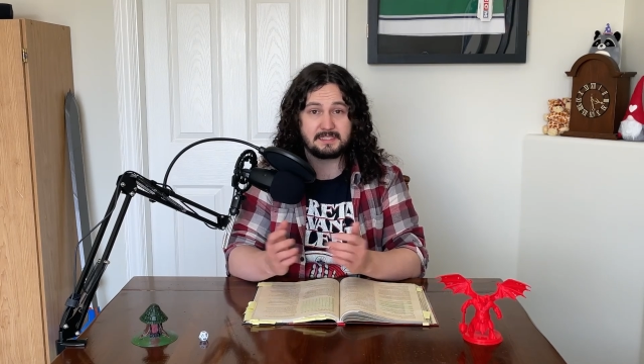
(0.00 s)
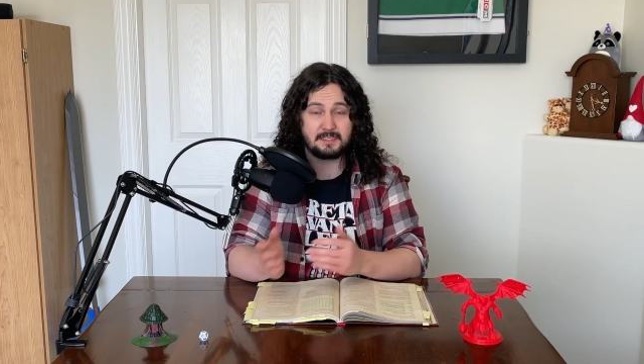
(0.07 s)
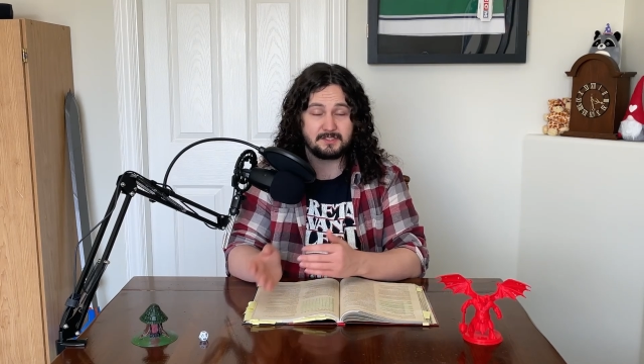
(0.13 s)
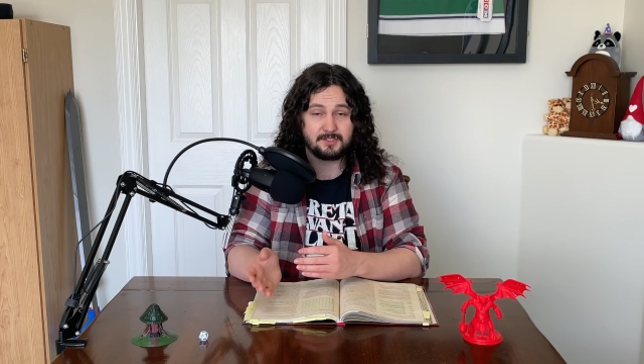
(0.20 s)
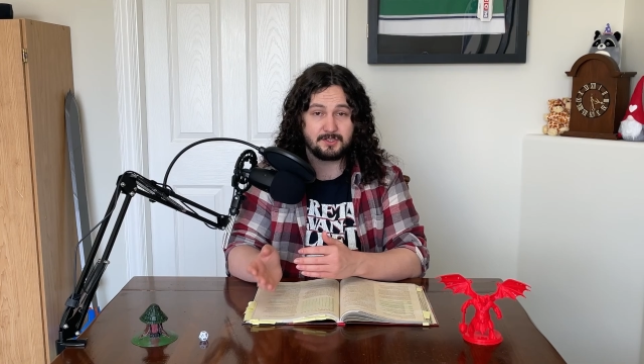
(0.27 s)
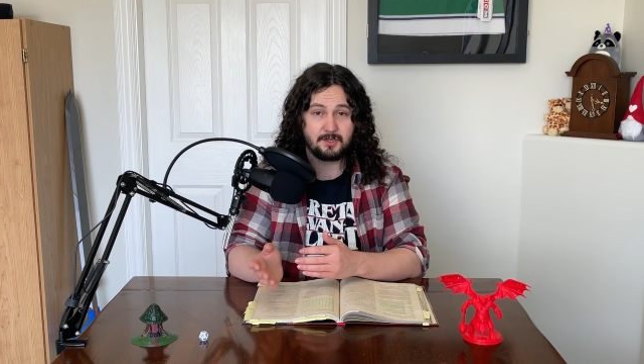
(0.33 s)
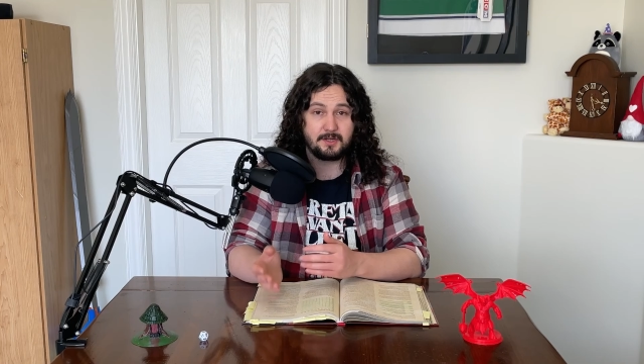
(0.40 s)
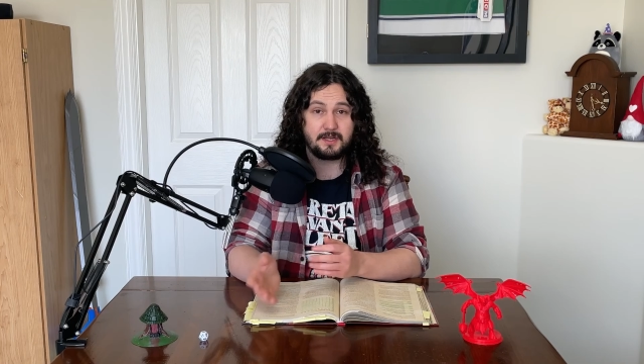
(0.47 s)

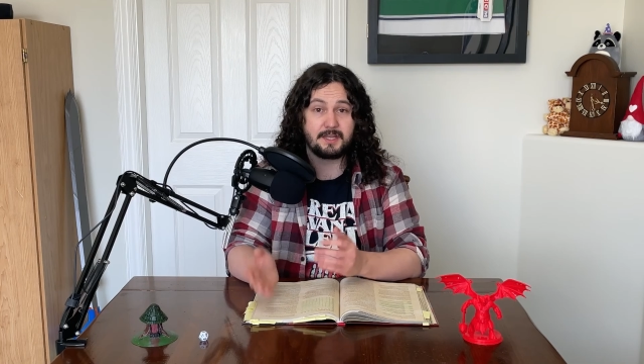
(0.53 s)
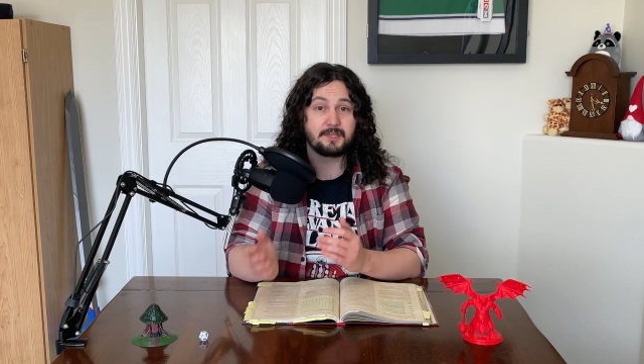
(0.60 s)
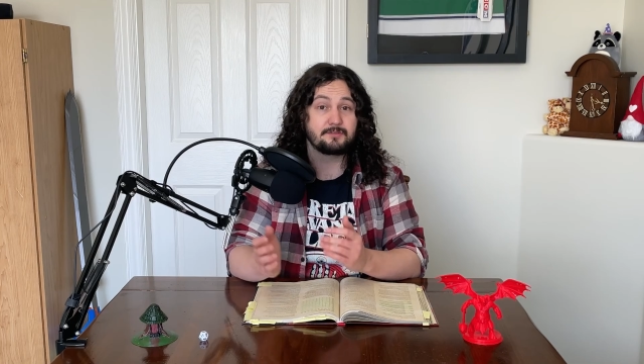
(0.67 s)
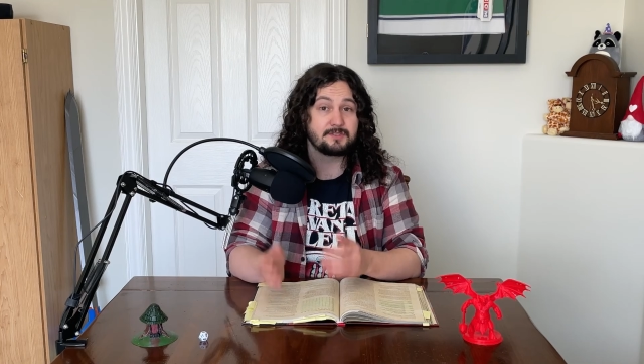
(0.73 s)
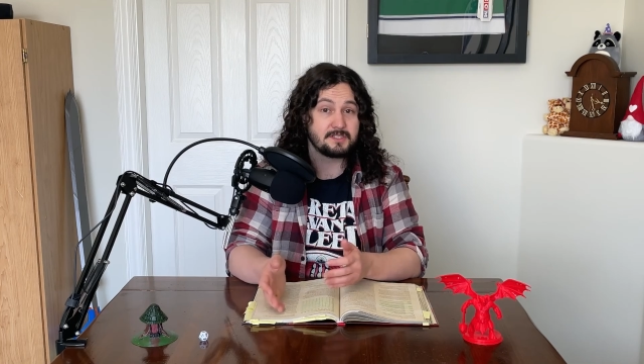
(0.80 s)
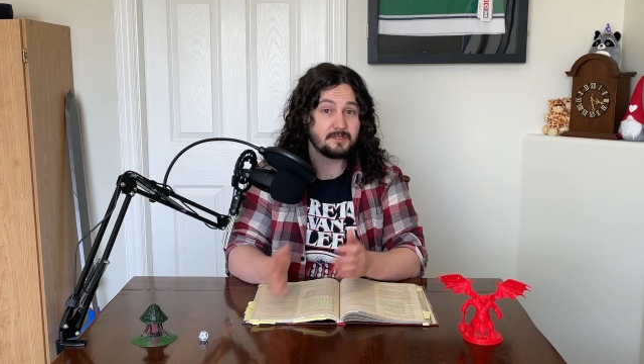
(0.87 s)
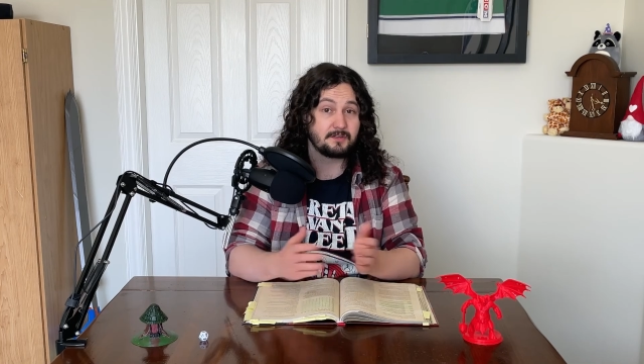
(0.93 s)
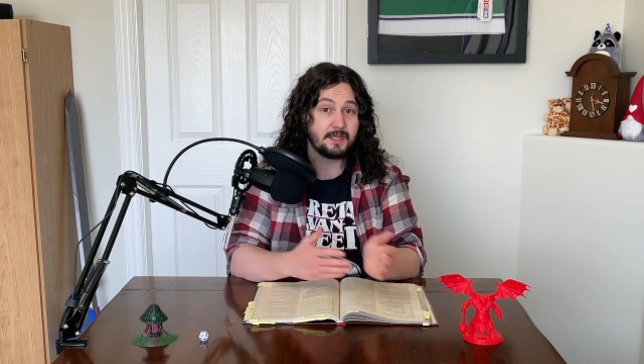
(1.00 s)
uncertain and you
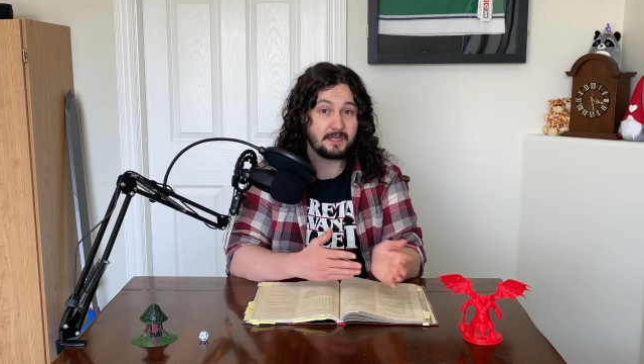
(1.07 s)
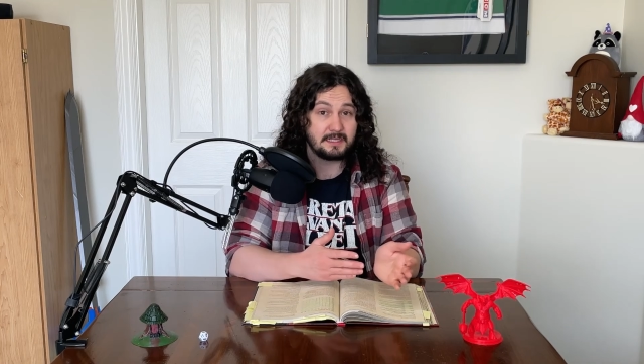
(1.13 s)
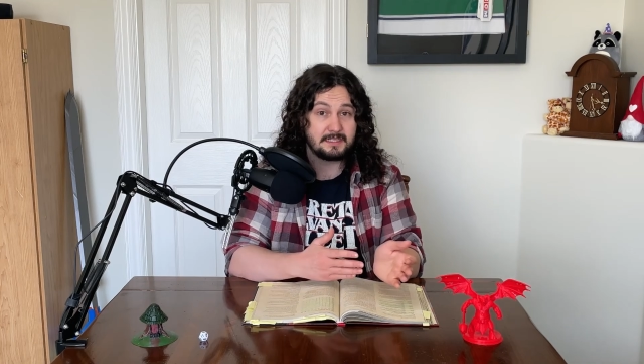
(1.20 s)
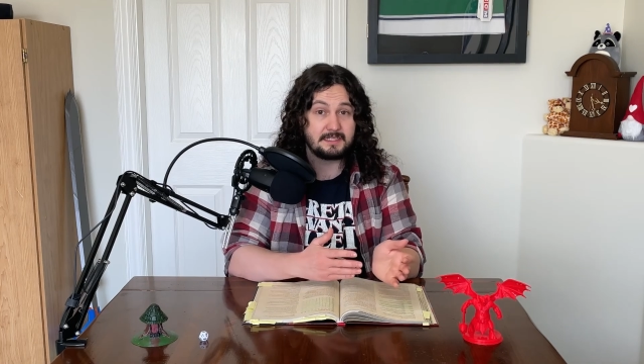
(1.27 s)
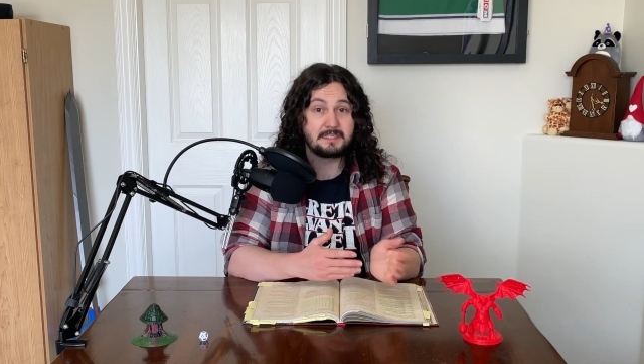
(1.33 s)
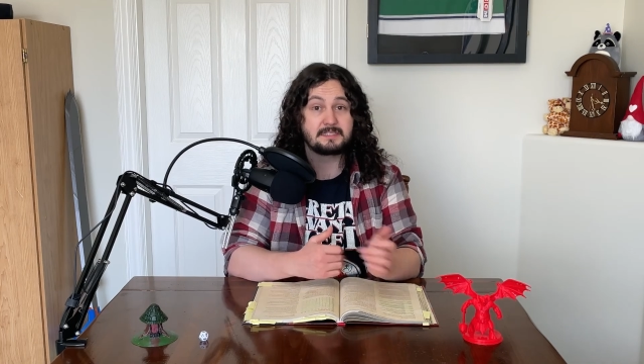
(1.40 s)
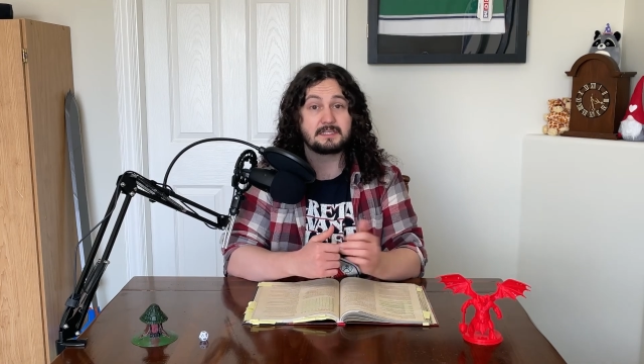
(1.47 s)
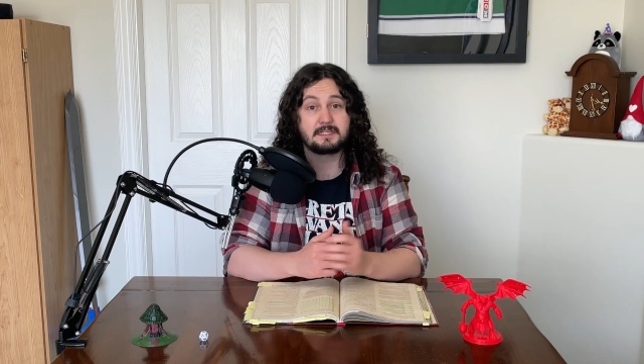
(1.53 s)
still get a
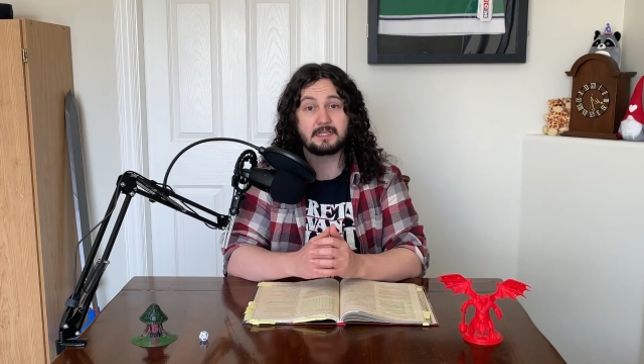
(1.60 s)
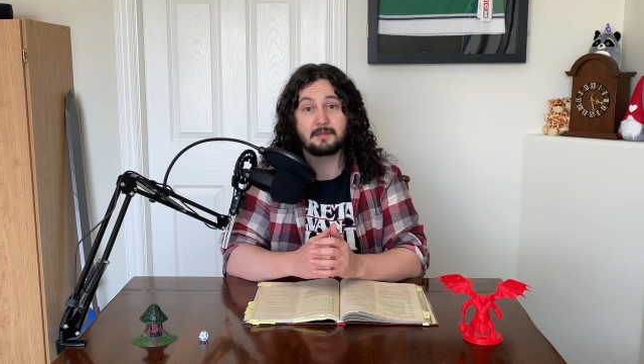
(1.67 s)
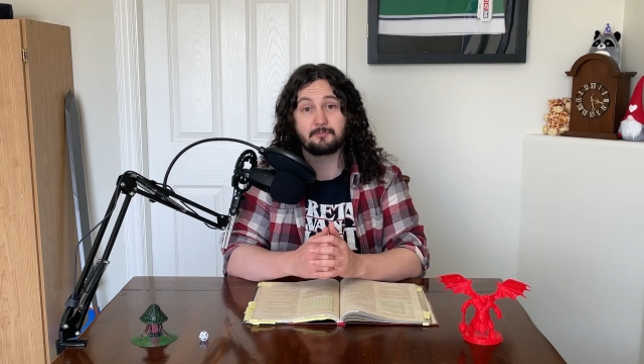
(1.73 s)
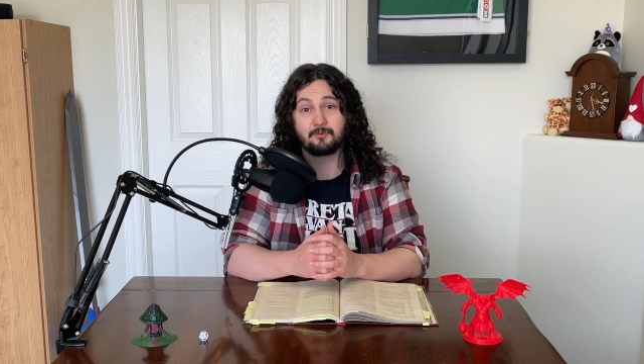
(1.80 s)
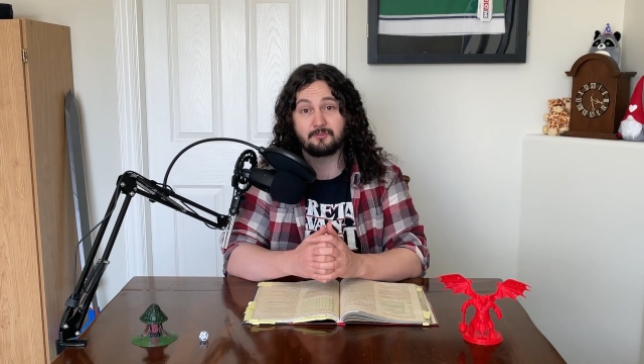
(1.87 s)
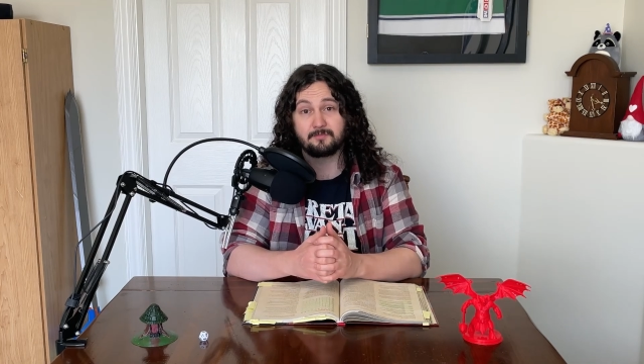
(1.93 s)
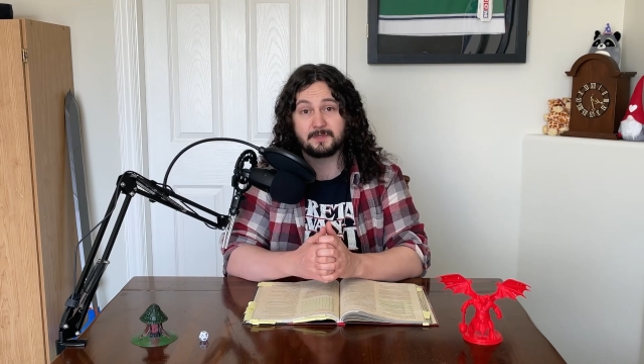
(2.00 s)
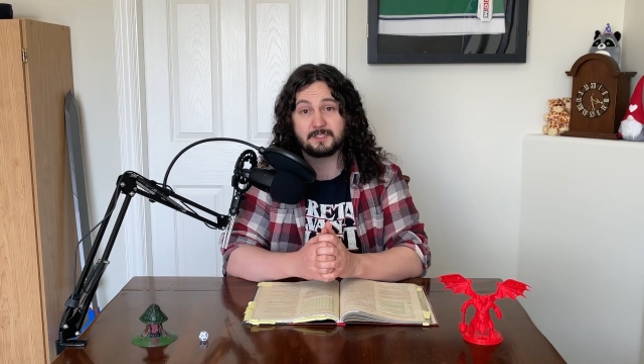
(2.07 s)
decent
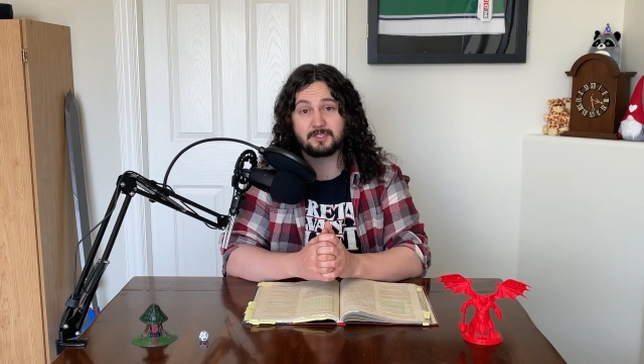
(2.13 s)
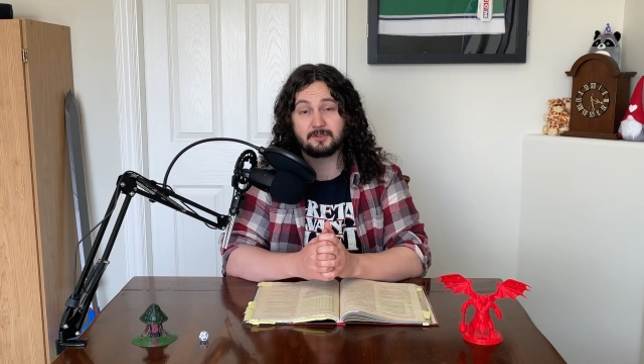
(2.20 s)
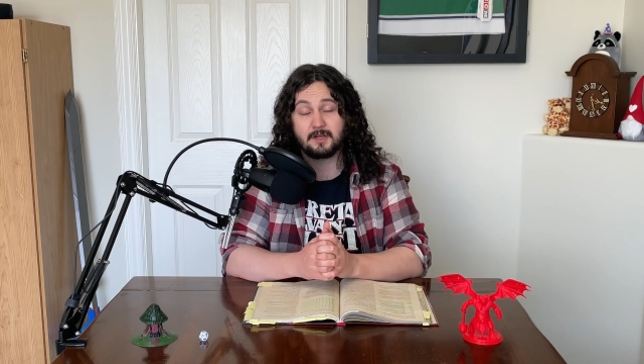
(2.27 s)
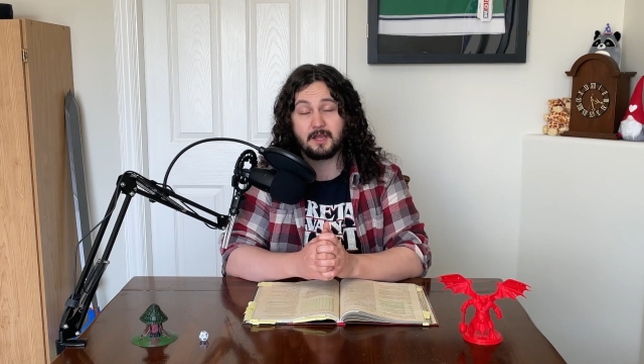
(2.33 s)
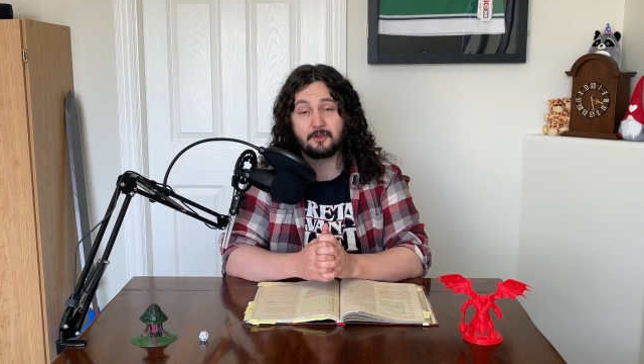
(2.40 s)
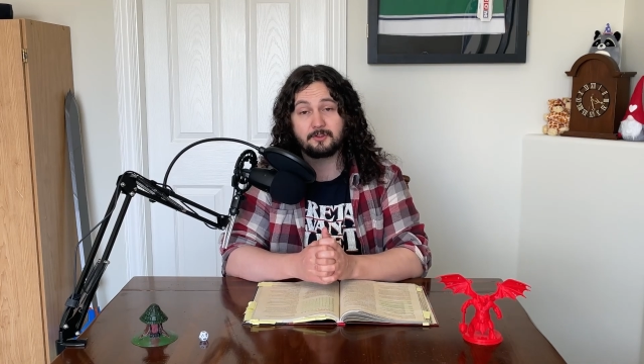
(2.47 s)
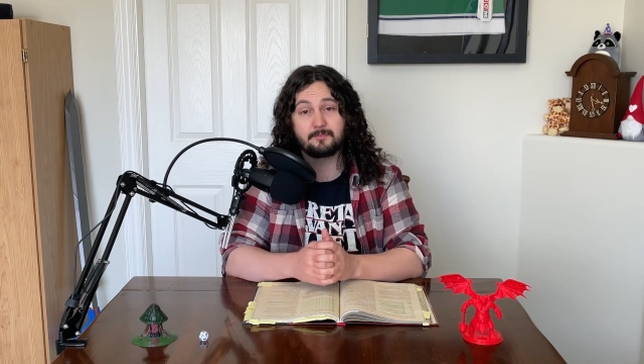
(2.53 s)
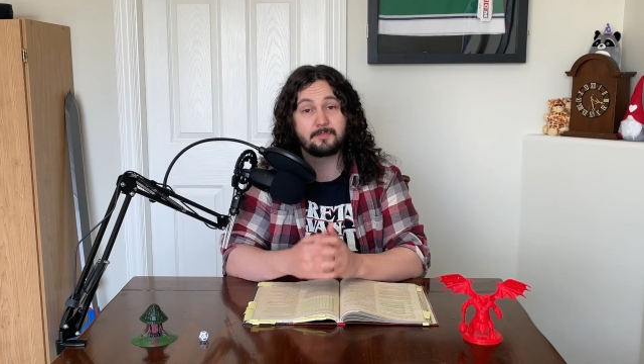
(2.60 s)
improvement to your
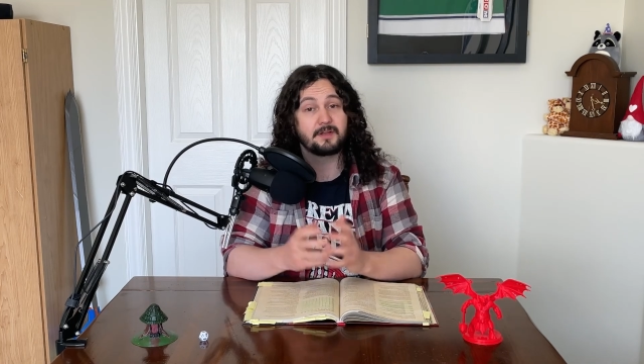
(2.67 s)
health,